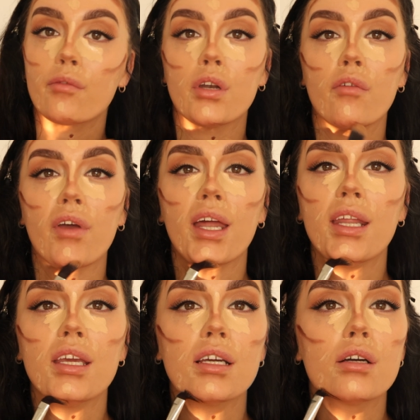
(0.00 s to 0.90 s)
rid of
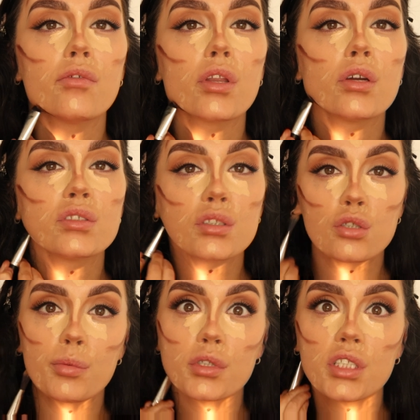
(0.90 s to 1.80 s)
any of those
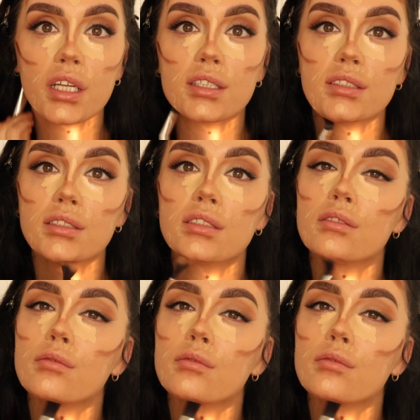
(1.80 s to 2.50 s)
double chins.